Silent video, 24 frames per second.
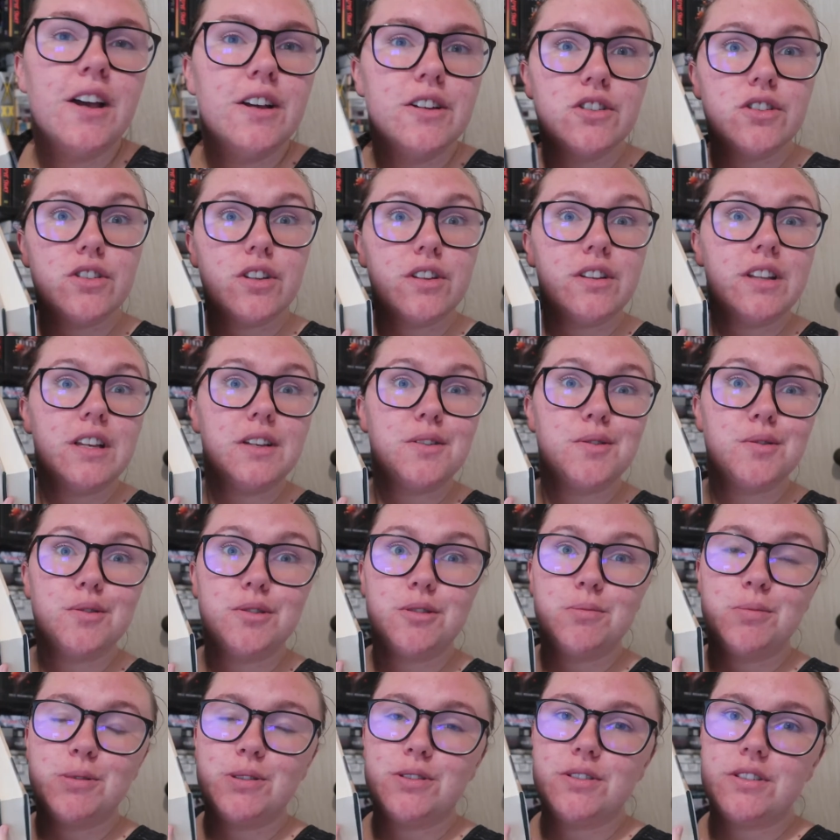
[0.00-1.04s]
So these are all
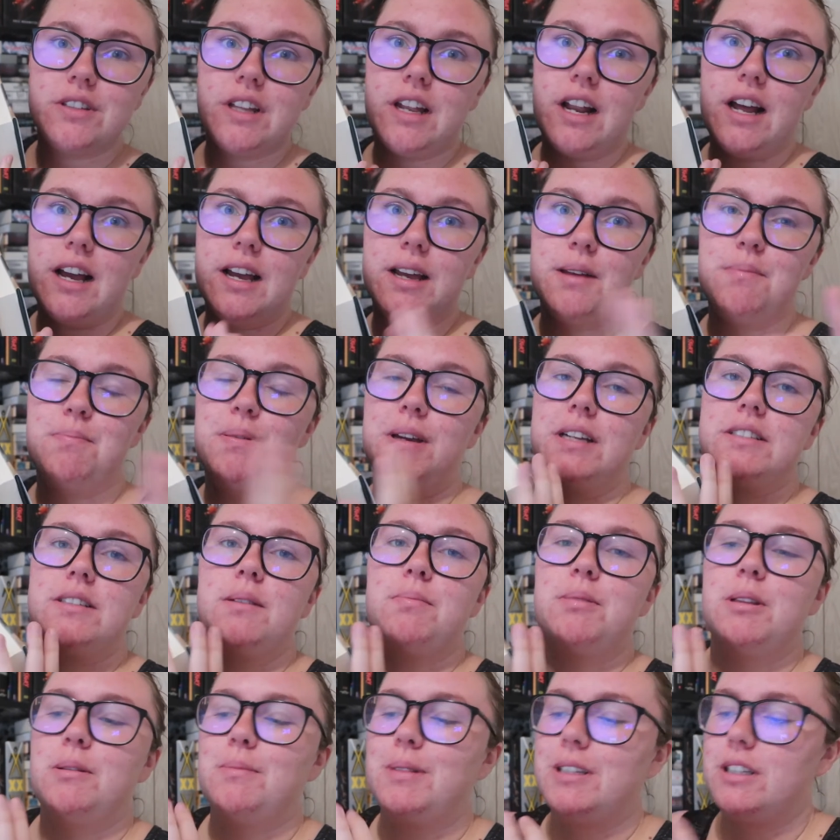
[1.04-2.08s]
the books that I picked up
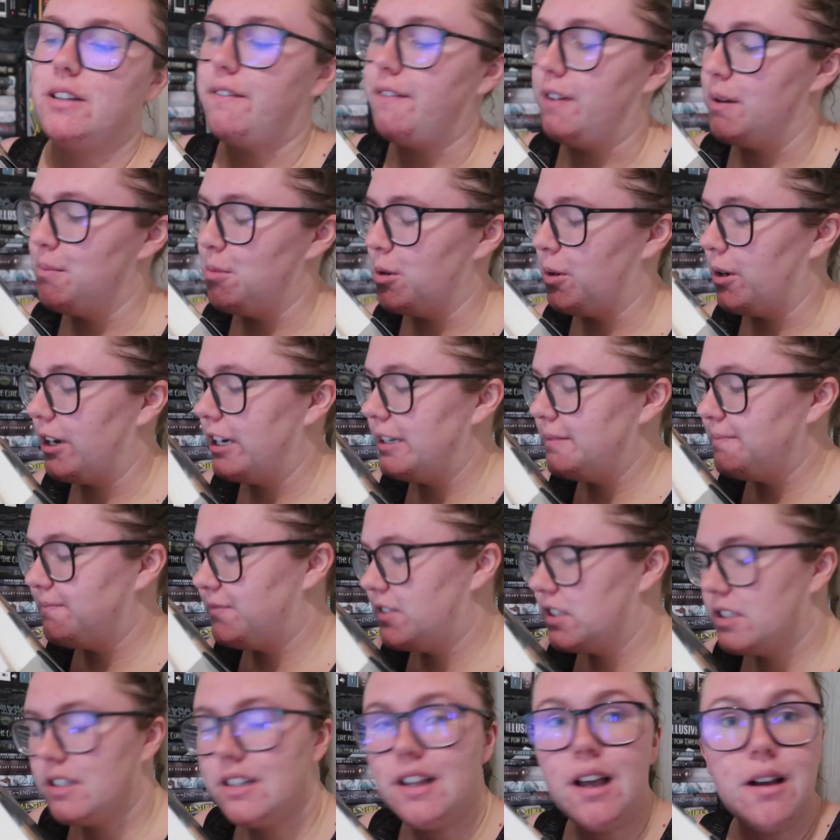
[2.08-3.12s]
in the month of February.
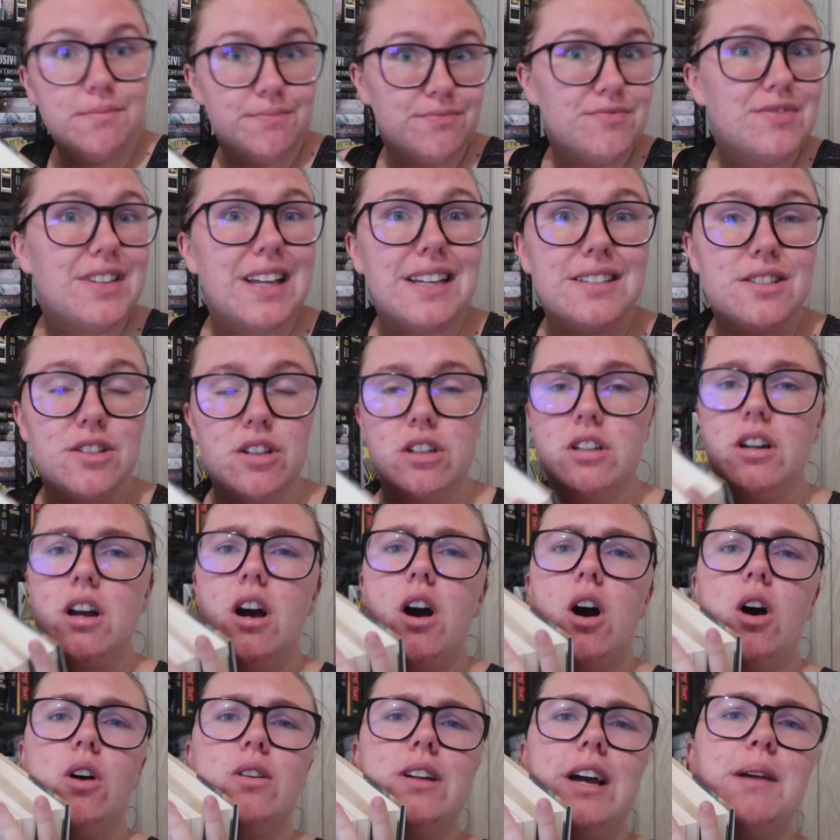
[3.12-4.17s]
There's not a
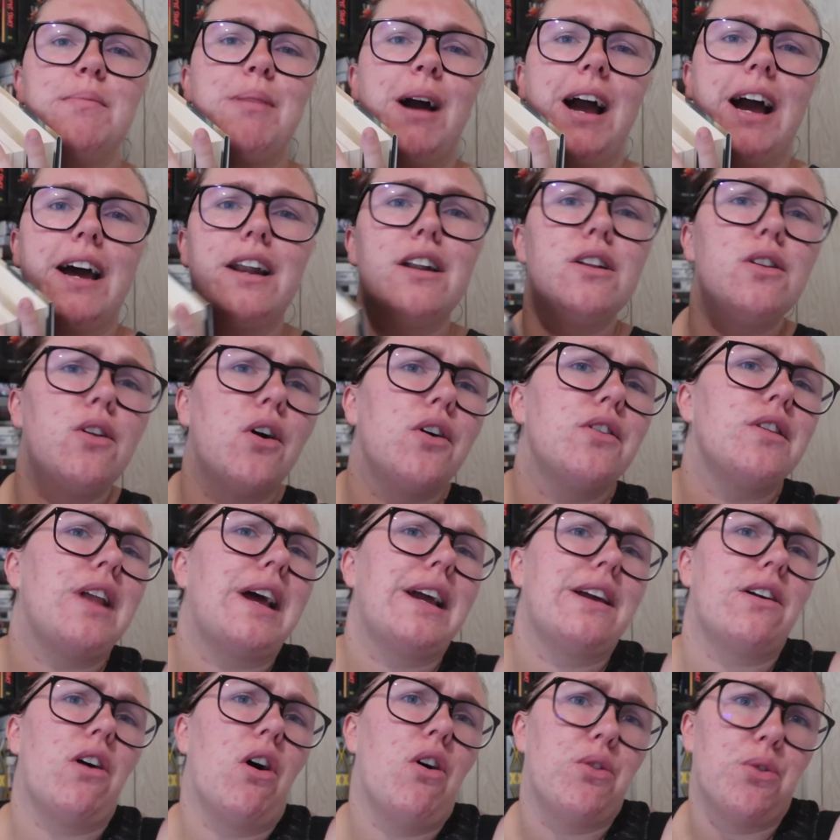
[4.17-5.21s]
whole heap. I had a lot
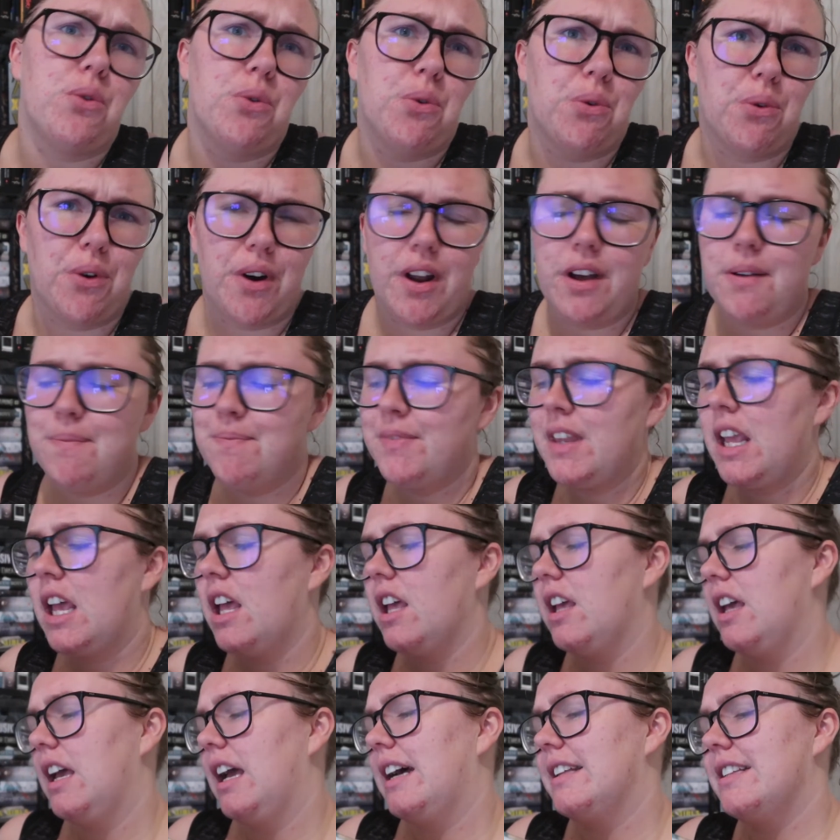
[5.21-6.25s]
like on order
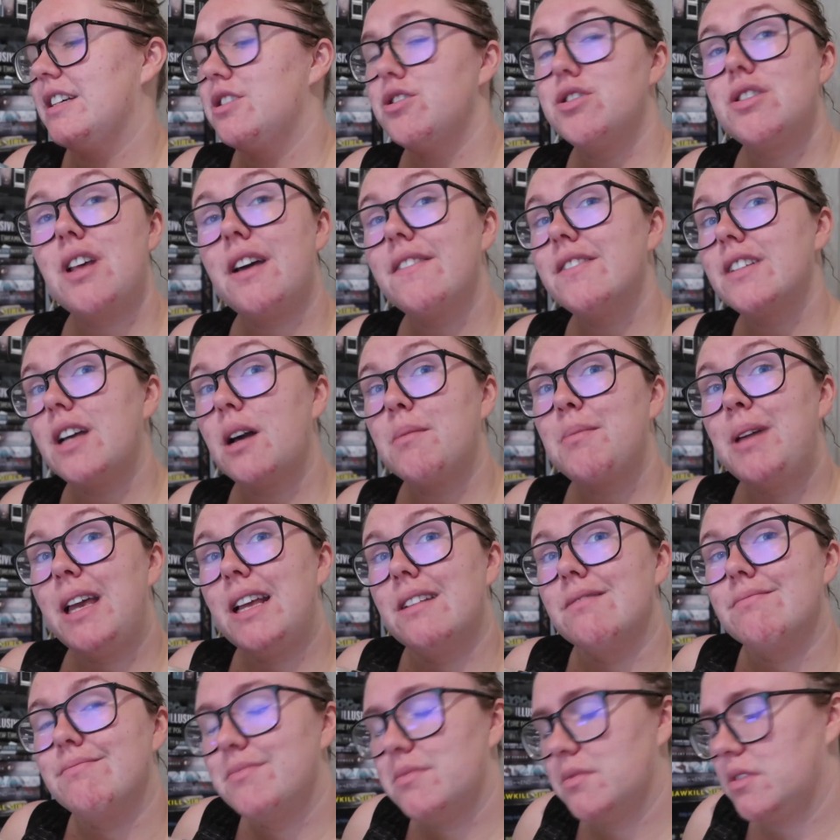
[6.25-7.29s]
and they just haven't come
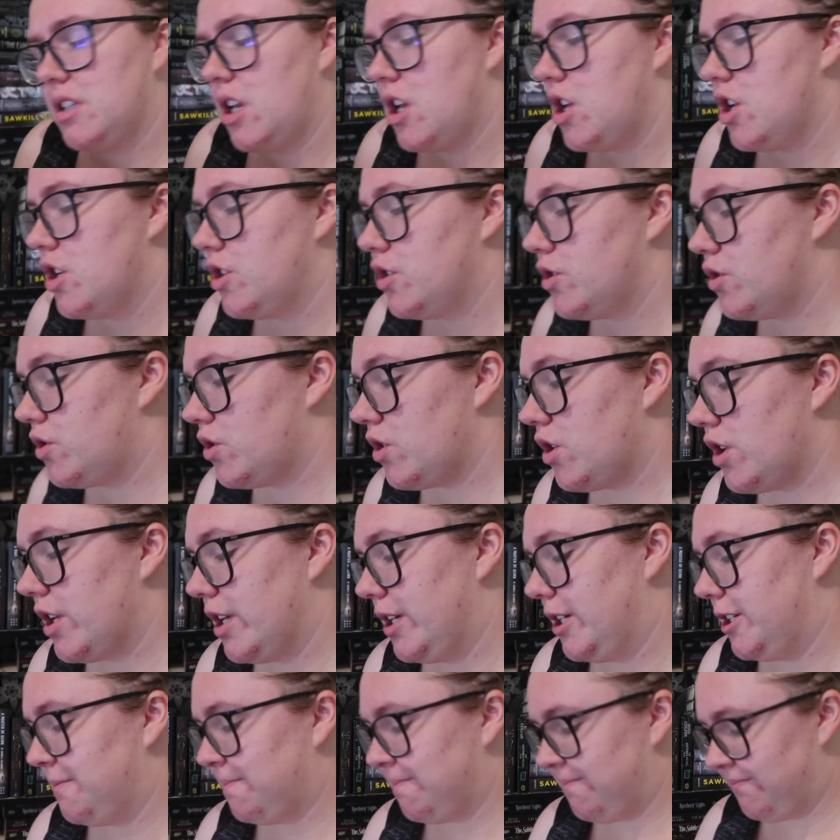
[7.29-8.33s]
in.
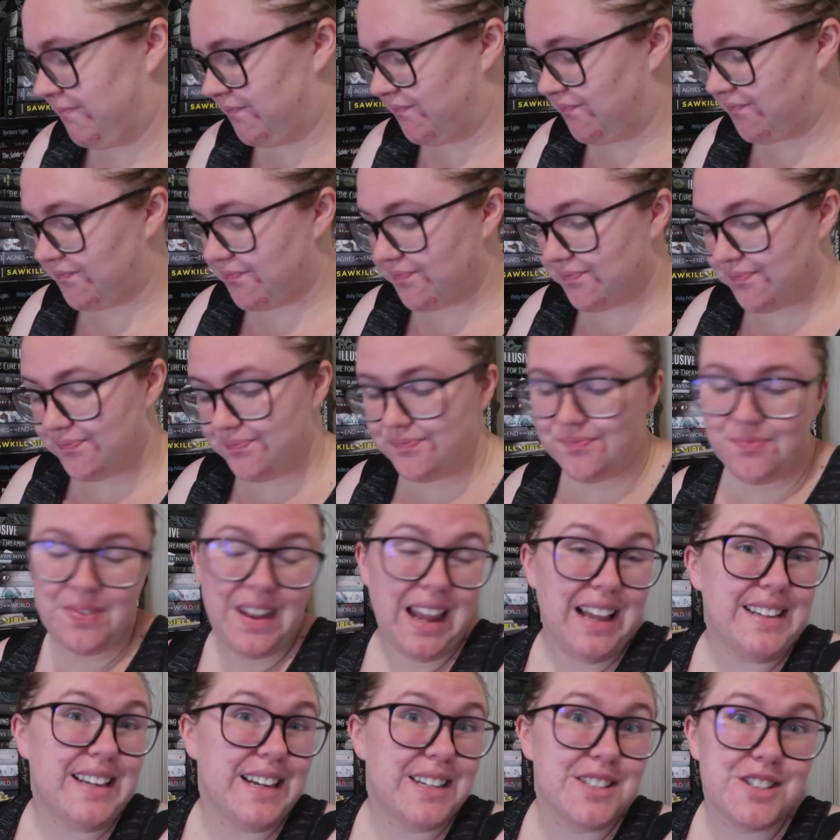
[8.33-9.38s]
So I
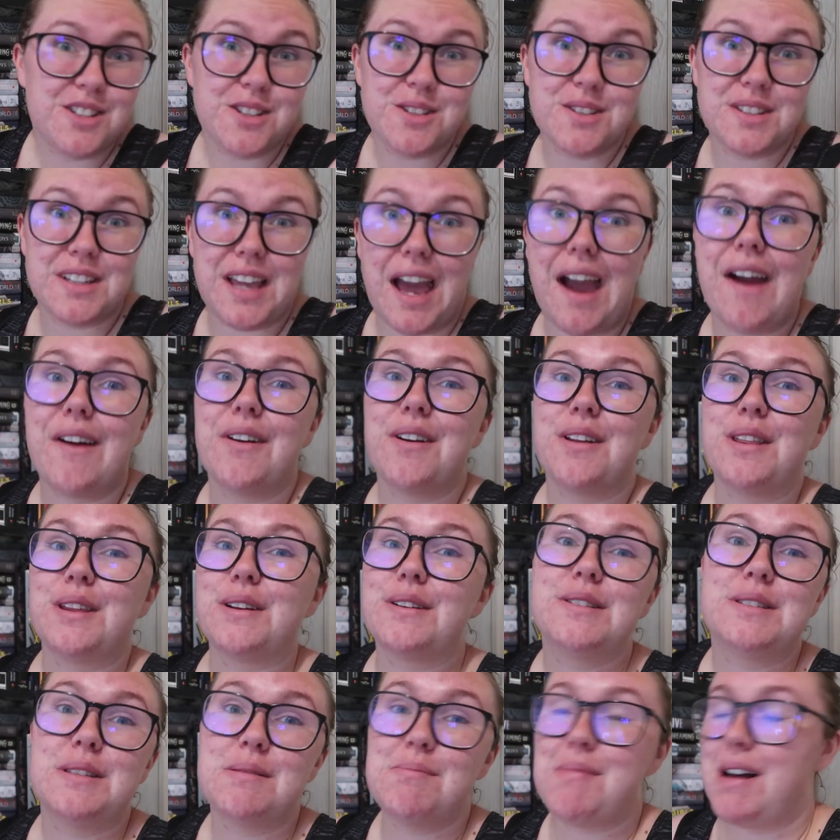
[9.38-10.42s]
guess those are carrying
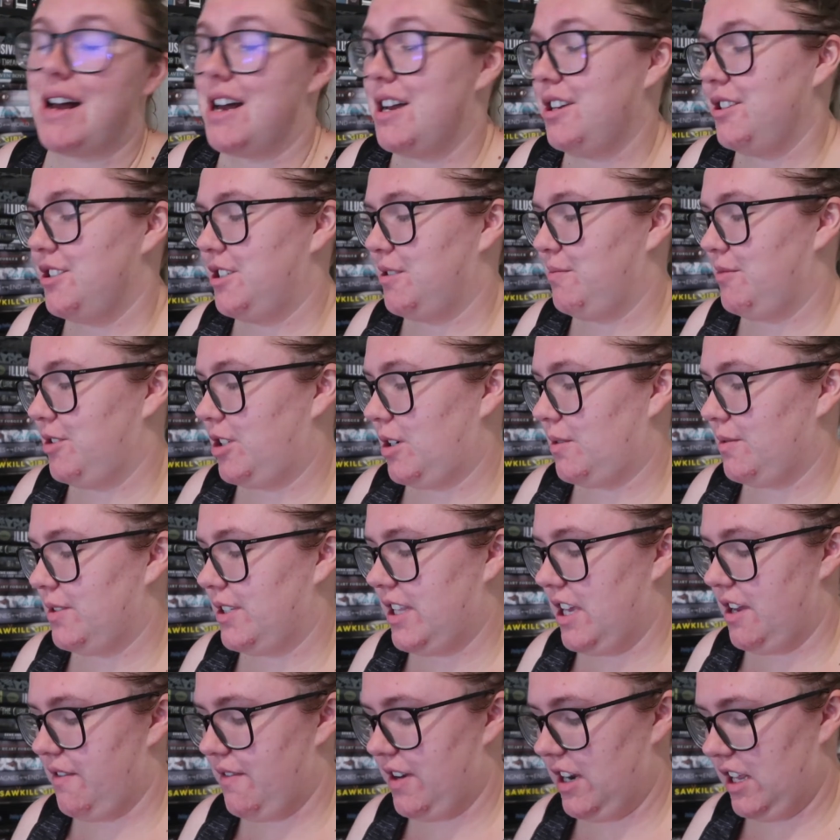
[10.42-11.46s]
through to March, in which I was
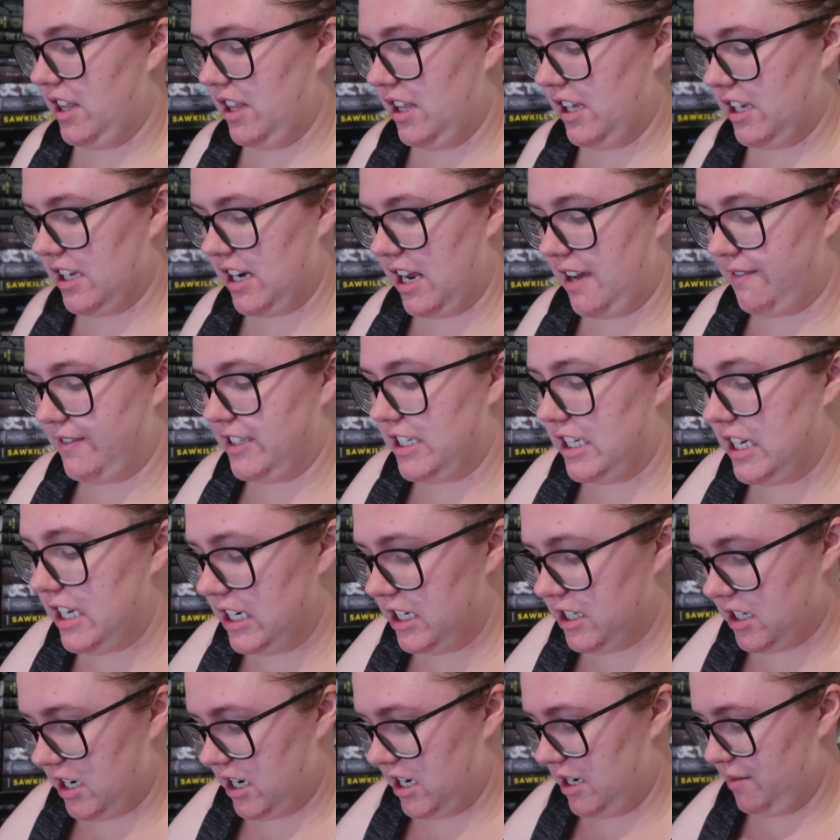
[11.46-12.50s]
theoretically going to have a
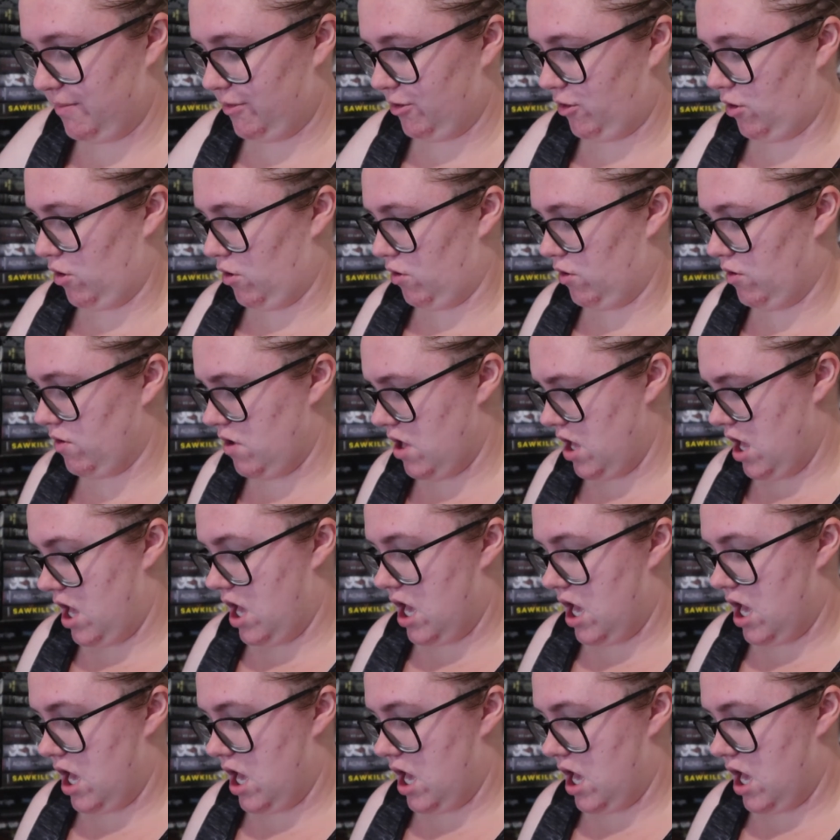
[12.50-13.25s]
teeny tiny book haul.